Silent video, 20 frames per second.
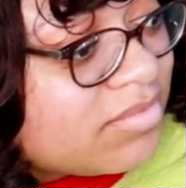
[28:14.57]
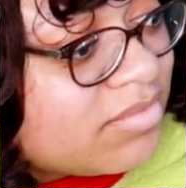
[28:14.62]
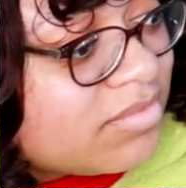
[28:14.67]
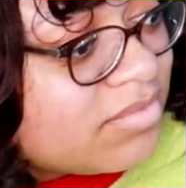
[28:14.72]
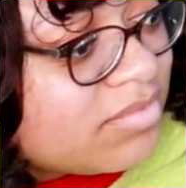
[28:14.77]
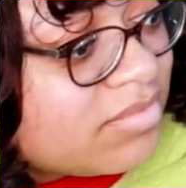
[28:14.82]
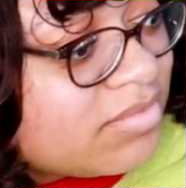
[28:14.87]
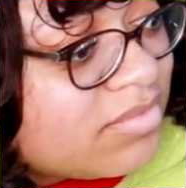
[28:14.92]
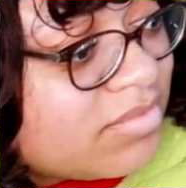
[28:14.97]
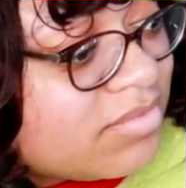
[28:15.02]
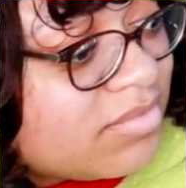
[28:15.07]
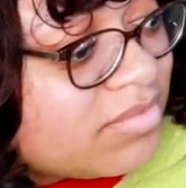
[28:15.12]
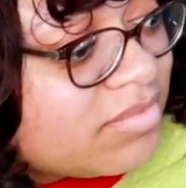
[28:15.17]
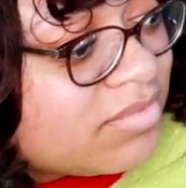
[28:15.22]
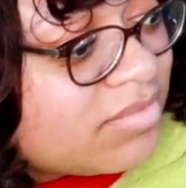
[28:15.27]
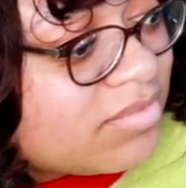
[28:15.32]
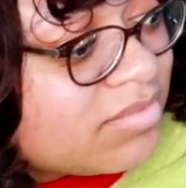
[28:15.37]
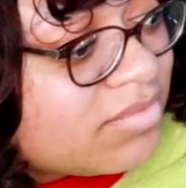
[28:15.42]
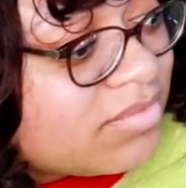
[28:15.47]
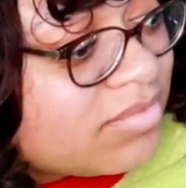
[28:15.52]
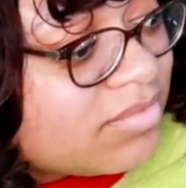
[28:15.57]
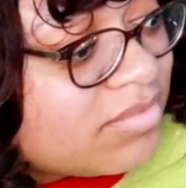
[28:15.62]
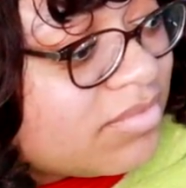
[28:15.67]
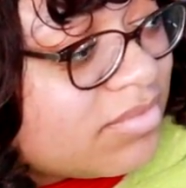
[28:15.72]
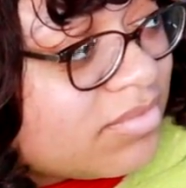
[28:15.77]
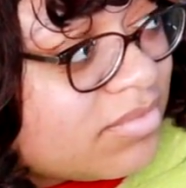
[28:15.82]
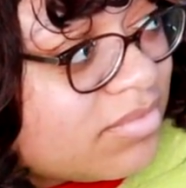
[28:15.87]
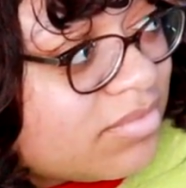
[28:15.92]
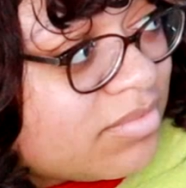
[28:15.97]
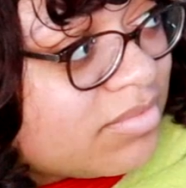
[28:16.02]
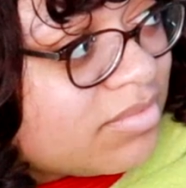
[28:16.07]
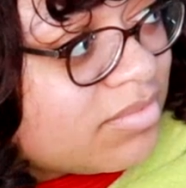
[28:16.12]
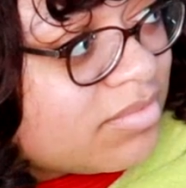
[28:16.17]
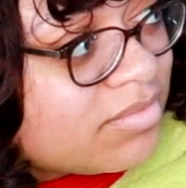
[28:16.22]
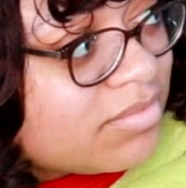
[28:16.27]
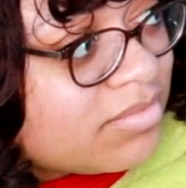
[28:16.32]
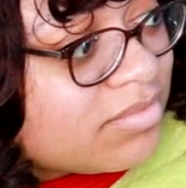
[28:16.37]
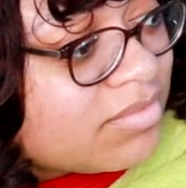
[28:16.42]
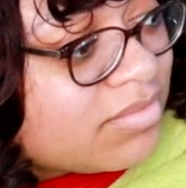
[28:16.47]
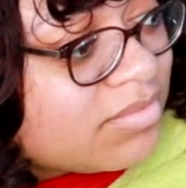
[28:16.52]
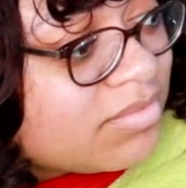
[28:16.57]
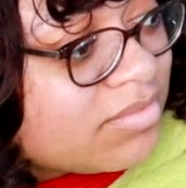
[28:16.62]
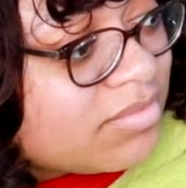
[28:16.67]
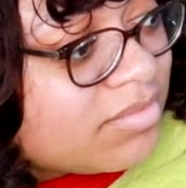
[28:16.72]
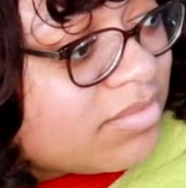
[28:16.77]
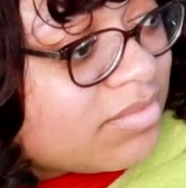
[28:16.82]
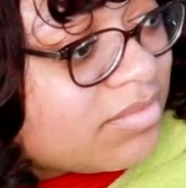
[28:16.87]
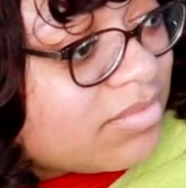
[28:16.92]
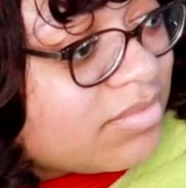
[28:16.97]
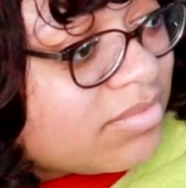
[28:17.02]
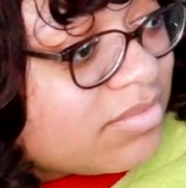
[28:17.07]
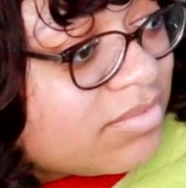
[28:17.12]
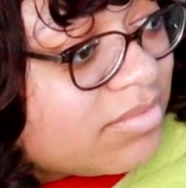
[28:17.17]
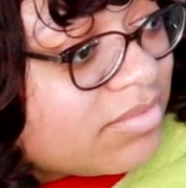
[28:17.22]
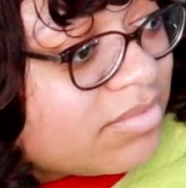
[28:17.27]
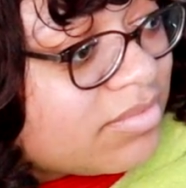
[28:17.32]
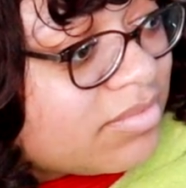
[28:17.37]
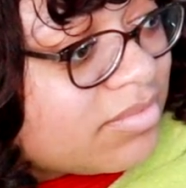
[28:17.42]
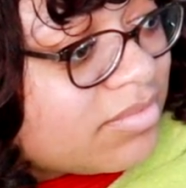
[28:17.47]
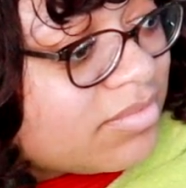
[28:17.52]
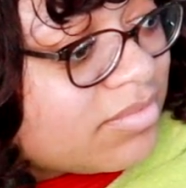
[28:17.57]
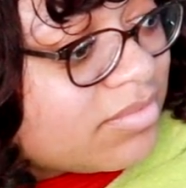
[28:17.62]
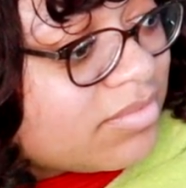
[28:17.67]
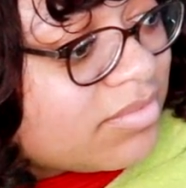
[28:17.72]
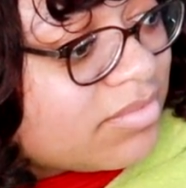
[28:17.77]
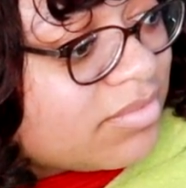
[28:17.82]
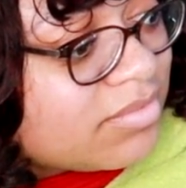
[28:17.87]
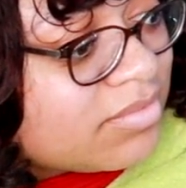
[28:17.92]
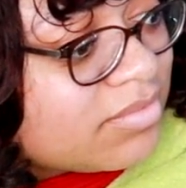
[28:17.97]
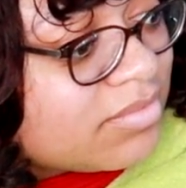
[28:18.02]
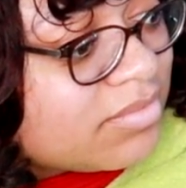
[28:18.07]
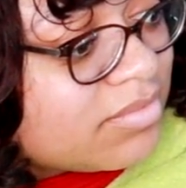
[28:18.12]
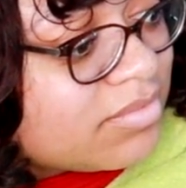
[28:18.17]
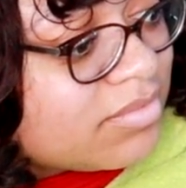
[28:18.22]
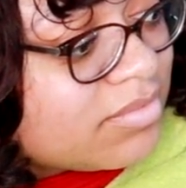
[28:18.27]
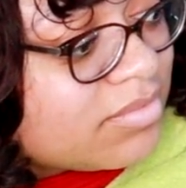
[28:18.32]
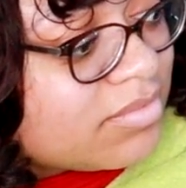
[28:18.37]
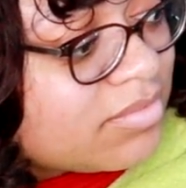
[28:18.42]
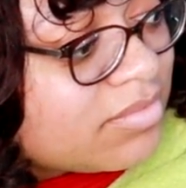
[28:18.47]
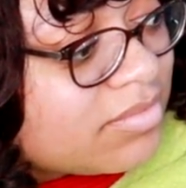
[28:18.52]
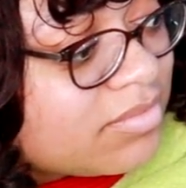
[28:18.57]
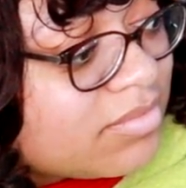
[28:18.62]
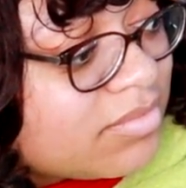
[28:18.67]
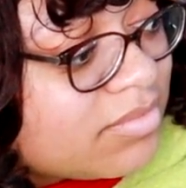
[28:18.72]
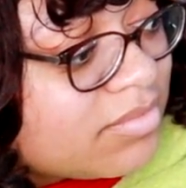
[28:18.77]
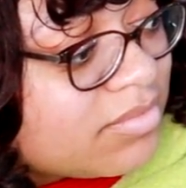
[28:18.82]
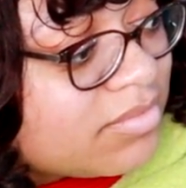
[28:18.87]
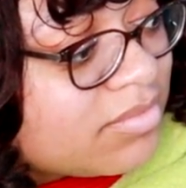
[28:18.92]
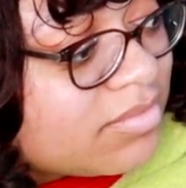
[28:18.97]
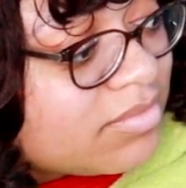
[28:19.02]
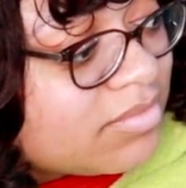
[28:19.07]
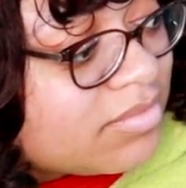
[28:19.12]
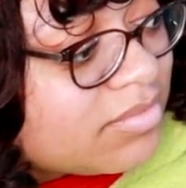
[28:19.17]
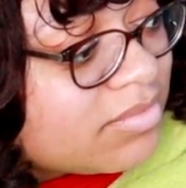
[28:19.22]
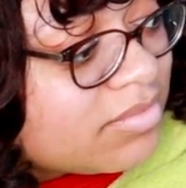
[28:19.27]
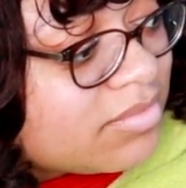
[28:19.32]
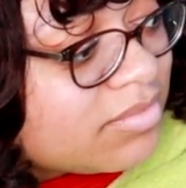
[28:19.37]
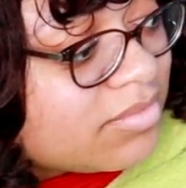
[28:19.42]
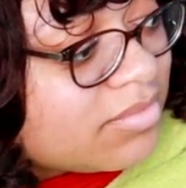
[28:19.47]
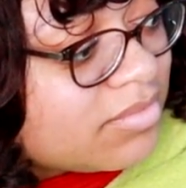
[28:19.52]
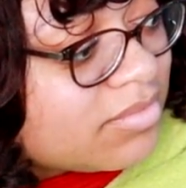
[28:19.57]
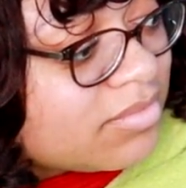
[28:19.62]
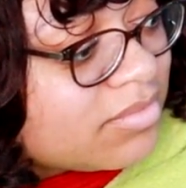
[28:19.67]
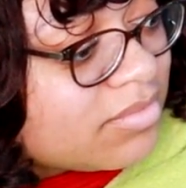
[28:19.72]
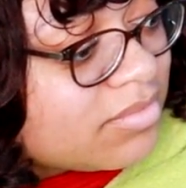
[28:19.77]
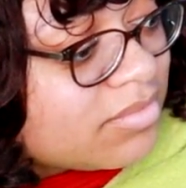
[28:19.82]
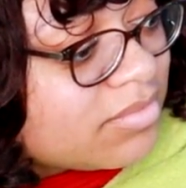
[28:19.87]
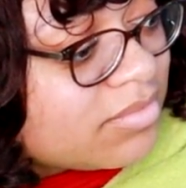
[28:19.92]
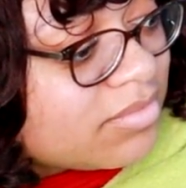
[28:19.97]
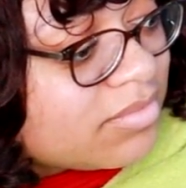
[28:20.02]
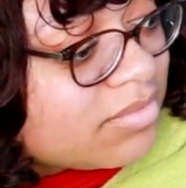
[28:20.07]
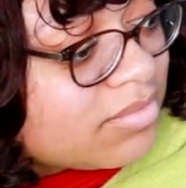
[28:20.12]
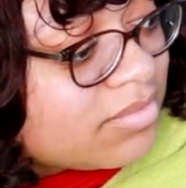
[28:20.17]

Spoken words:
[no speech]